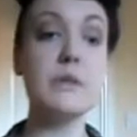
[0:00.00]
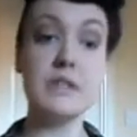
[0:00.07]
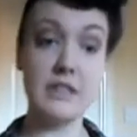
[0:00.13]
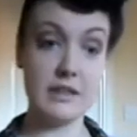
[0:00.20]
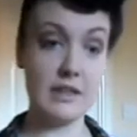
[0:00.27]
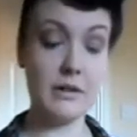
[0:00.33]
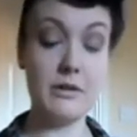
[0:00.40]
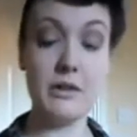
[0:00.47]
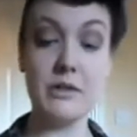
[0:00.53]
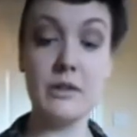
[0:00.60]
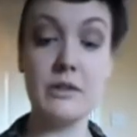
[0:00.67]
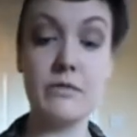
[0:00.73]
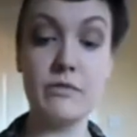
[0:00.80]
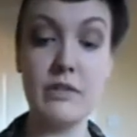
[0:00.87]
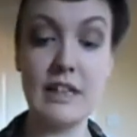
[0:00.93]
So it does go
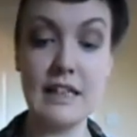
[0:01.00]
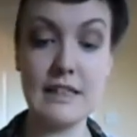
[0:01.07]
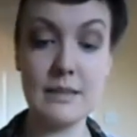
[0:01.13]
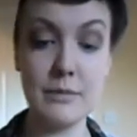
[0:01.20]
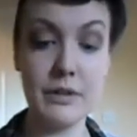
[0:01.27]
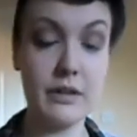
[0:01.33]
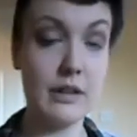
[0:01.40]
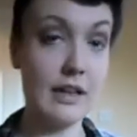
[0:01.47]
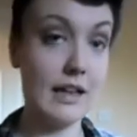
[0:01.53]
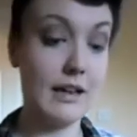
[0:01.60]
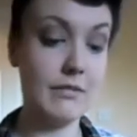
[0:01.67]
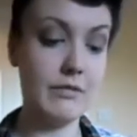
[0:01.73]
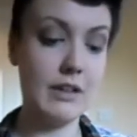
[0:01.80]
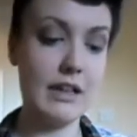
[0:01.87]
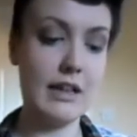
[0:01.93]
on really smoothly
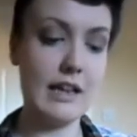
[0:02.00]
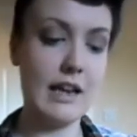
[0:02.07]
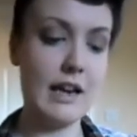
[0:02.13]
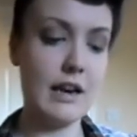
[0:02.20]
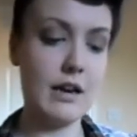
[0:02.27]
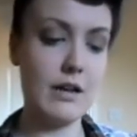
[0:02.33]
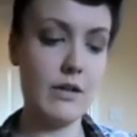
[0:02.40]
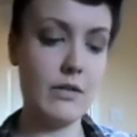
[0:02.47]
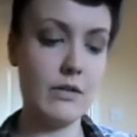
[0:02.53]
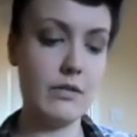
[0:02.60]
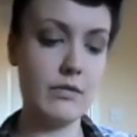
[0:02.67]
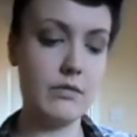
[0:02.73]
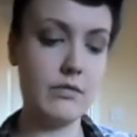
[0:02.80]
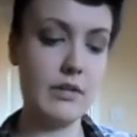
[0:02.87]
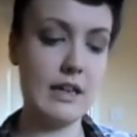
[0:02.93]
and really,
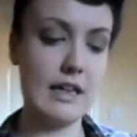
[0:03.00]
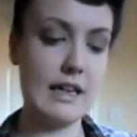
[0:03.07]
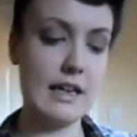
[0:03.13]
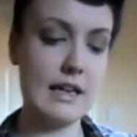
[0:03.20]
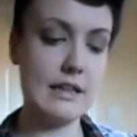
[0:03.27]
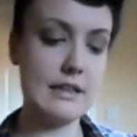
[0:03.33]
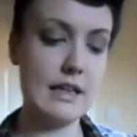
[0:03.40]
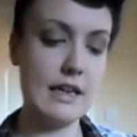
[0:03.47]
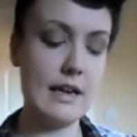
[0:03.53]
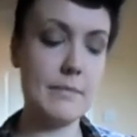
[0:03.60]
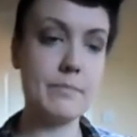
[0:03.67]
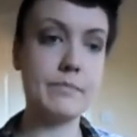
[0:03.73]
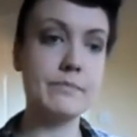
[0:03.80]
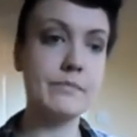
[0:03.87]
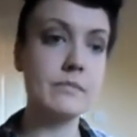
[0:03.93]
really
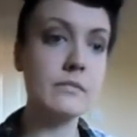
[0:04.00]
easily.